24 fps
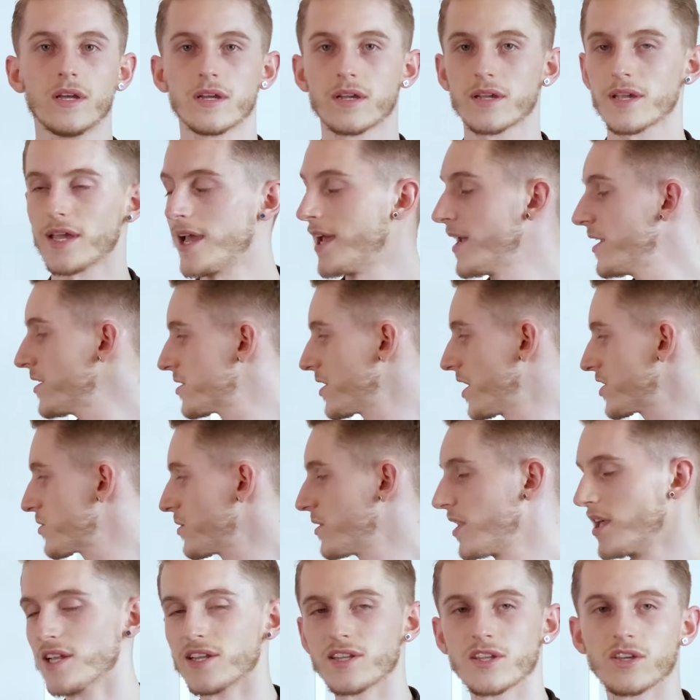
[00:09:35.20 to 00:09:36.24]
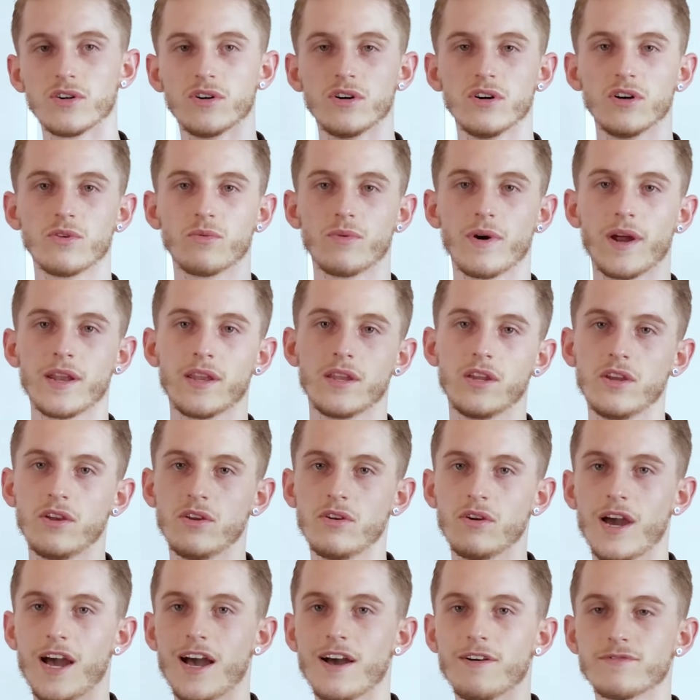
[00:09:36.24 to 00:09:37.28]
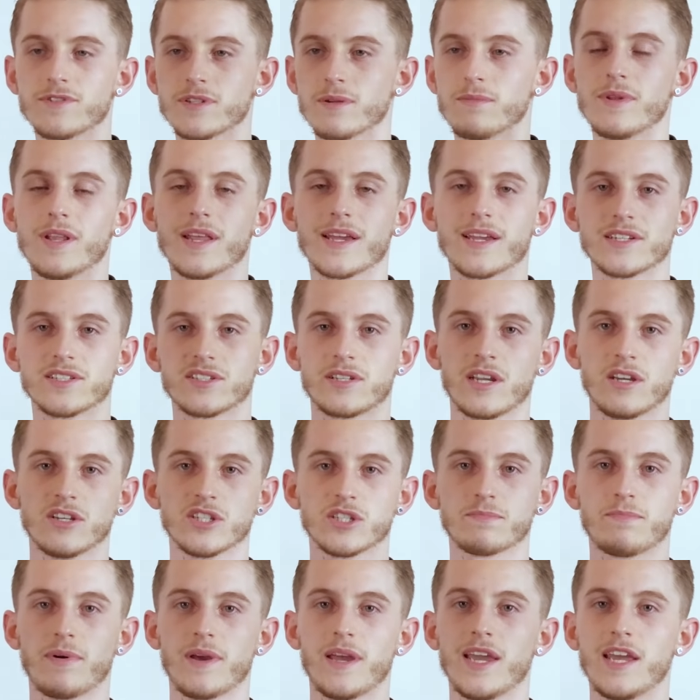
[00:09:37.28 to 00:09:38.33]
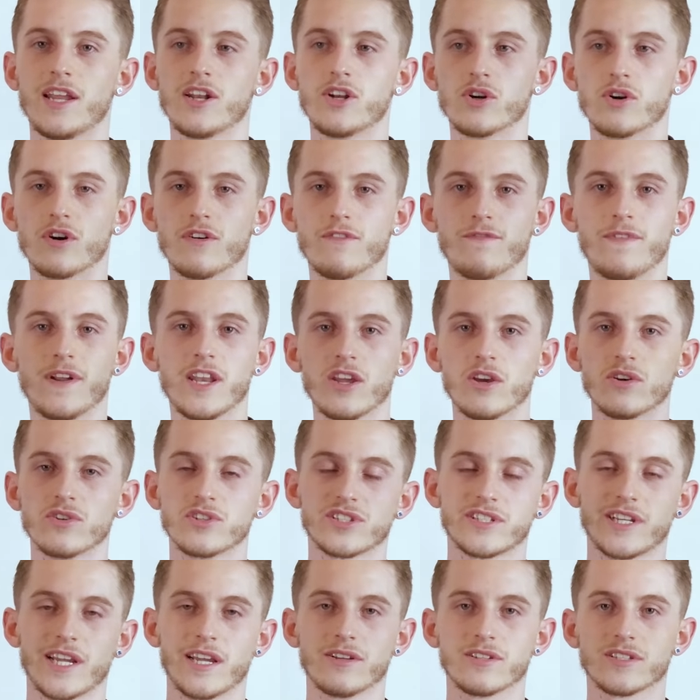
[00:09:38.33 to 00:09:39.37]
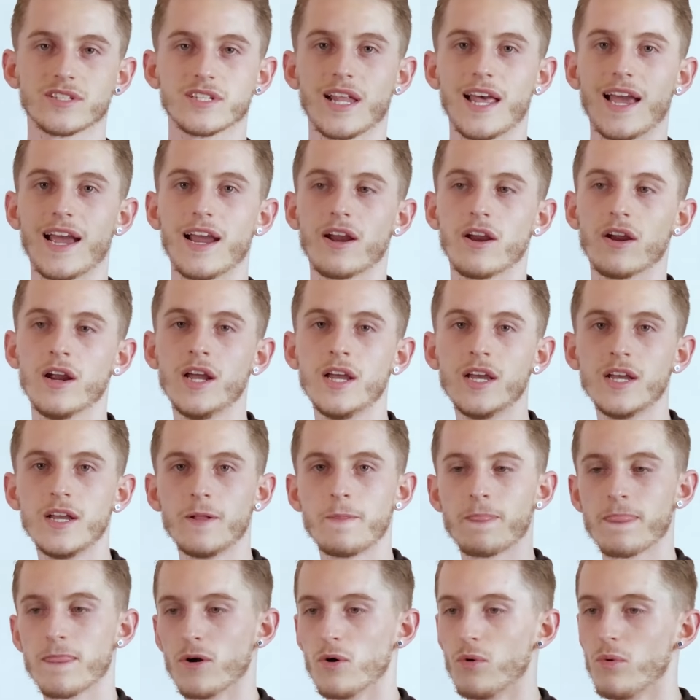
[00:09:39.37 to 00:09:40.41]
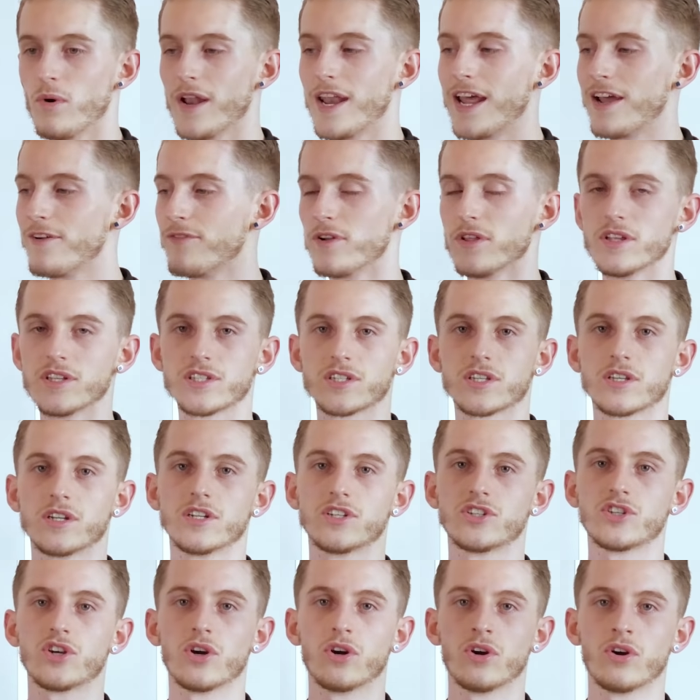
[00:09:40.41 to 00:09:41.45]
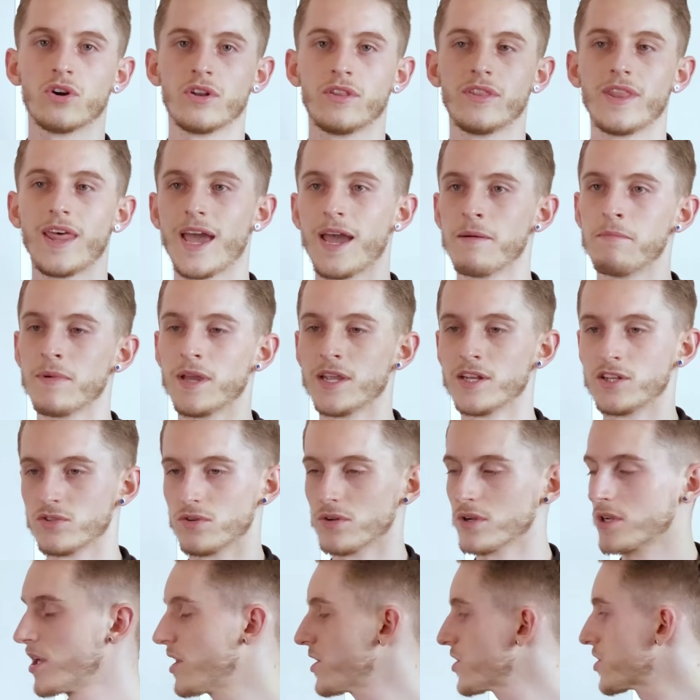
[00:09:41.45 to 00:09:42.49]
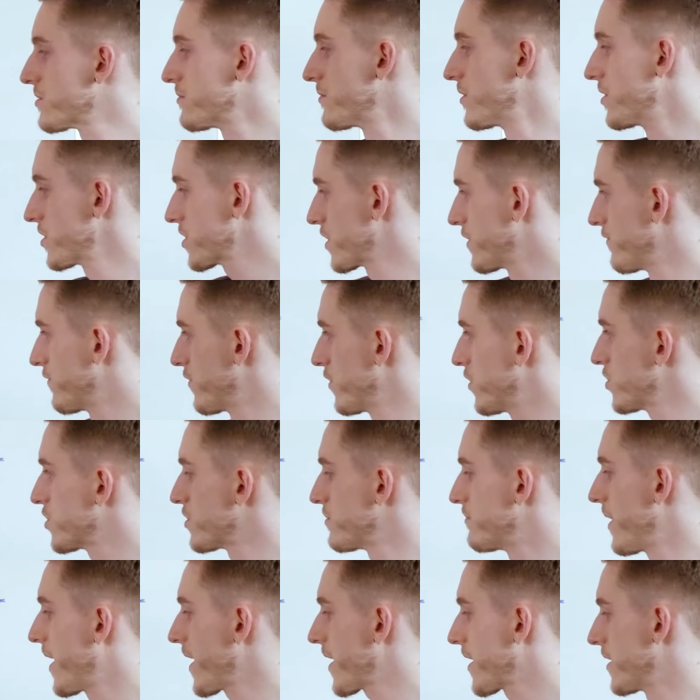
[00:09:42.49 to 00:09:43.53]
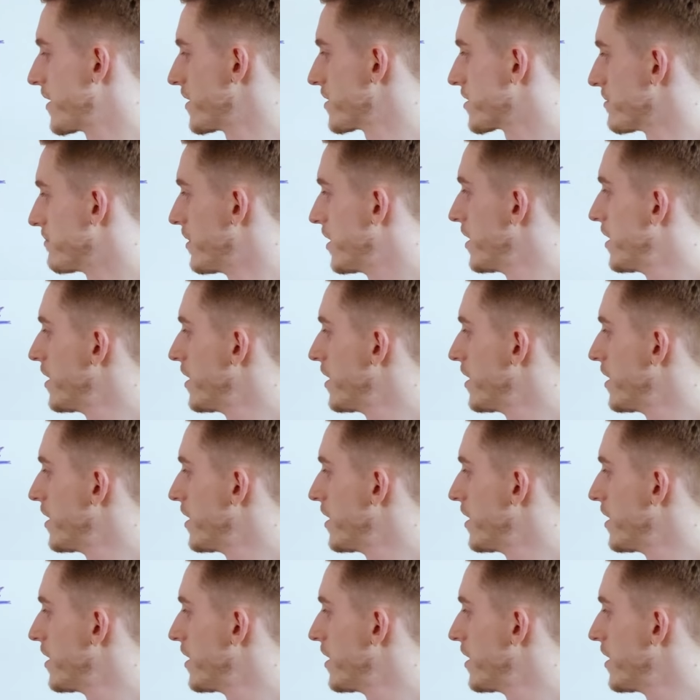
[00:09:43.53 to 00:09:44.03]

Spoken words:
Okay, so that's what that's called when you have something like a sales page or a video sales letter or whatever that's going to turn them into a customer. It's a conversion mechanism.